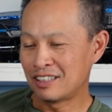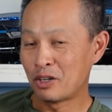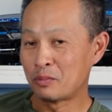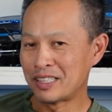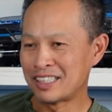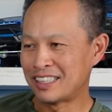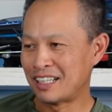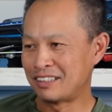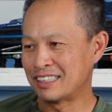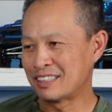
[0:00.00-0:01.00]
Hope I said
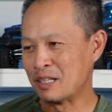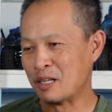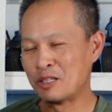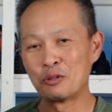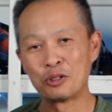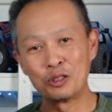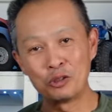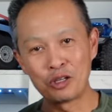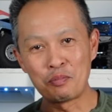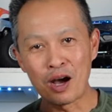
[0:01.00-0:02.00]
that right. So we're going
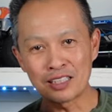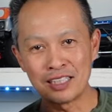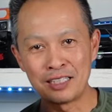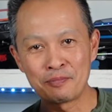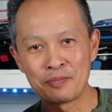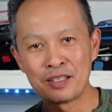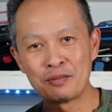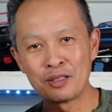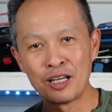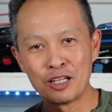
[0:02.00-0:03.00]
to do an unboxing,
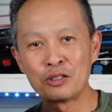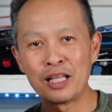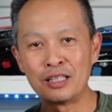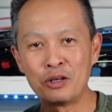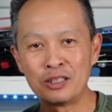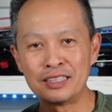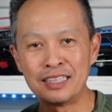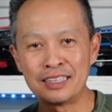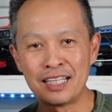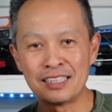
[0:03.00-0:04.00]
tell you all the
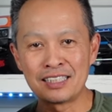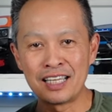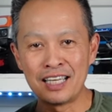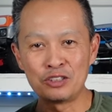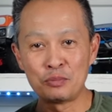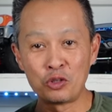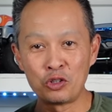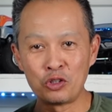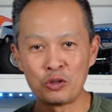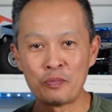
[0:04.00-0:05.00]
details, and
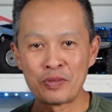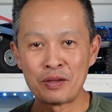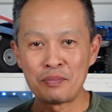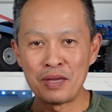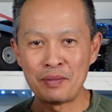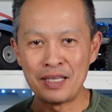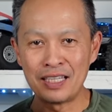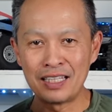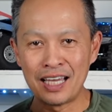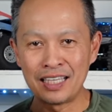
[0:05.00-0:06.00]
tomorrow
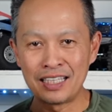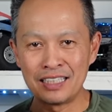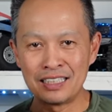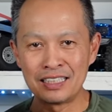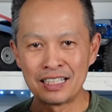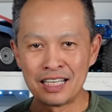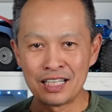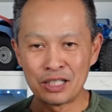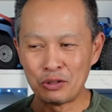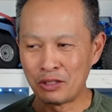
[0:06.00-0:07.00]
maybe I can
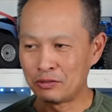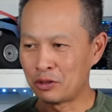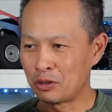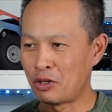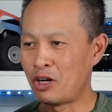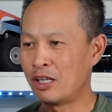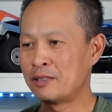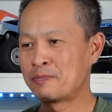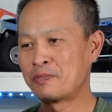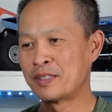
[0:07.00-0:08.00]
go out for a
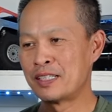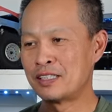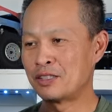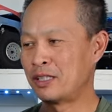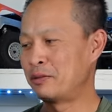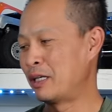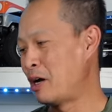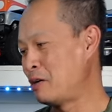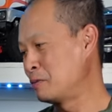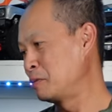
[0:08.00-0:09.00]
crawl. So here we
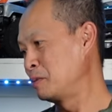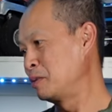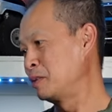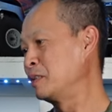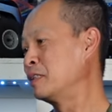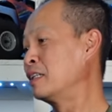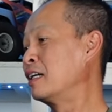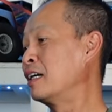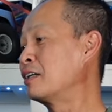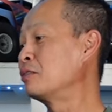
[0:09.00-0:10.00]
go.
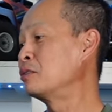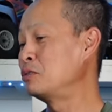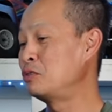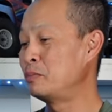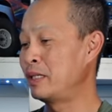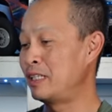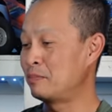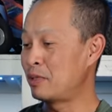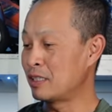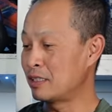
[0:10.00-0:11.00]
I don't do too many
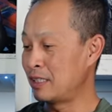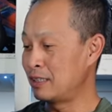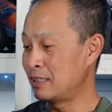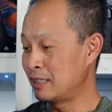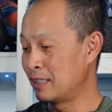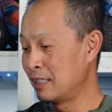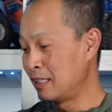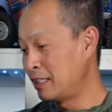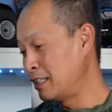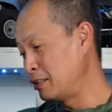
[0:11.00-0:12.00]
unboxings,
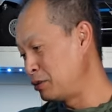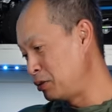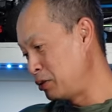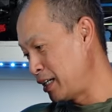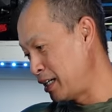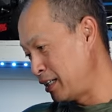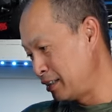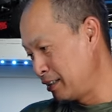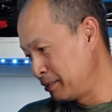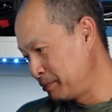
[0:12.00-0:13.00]
not too good at it.